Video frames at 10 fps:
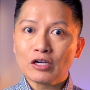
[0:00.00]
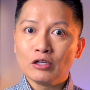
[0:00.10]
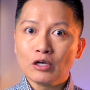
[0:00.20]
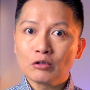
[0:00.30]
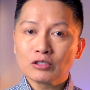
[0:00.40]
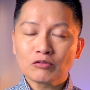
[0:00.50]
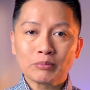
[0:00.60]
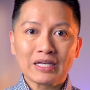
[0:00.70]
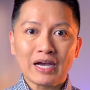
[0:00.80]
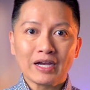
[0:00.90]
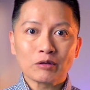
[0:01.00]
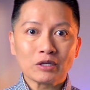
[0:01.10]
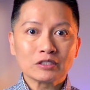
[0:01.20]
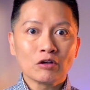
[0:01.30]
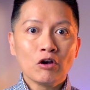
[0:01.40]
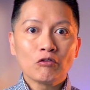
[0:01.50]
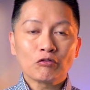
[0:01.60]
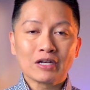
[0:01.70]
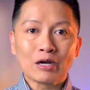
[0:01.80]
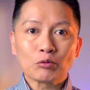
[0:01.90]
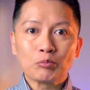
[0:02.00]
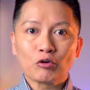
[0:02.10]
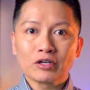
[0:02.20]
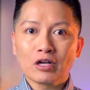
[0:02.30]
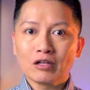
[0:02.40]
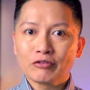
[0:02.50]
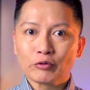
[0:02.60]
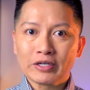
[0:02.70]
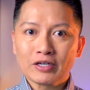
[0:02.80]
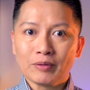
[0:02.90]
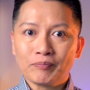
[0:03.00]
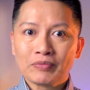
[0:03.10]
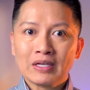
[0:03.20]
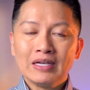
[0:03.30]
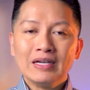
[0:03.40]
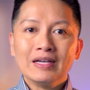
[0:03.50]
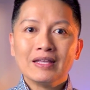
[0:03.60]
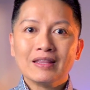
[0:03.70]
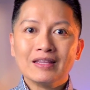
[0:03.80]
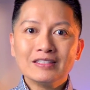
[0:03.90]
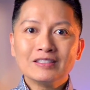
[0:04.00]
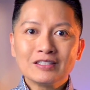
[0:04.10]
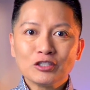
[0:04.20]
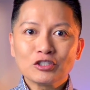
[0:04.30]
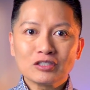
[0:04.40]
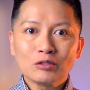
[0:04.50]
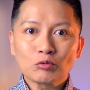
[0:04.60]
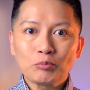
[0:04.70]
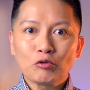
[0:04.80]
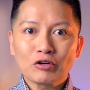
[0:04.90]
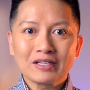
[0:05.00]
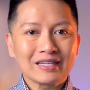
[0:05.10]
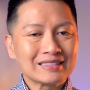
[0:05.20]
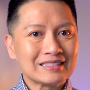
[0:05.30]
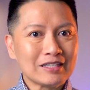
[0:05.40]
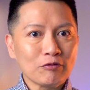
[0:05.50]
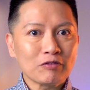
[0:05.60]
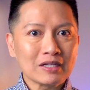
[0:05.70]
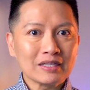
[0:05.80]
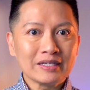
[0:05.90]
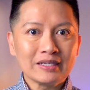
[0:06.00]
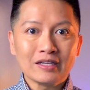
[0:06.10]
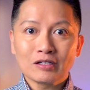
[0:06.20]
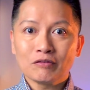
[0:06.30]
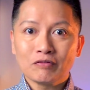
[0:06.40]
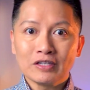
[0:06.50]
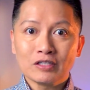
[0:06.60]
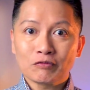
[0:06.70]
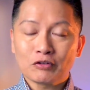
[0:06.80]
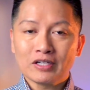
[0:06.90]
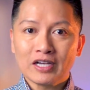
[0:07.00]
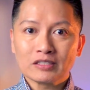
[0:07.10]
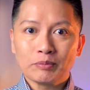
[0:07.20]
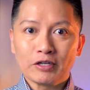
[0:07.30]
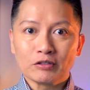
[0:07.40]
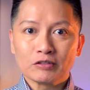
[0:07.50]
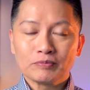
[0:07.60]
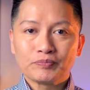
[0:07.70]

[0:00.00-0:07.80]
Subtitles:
a notice from the IRS for not reporting all of your income. This additional reporting is definitely inconvenient for taxpayers.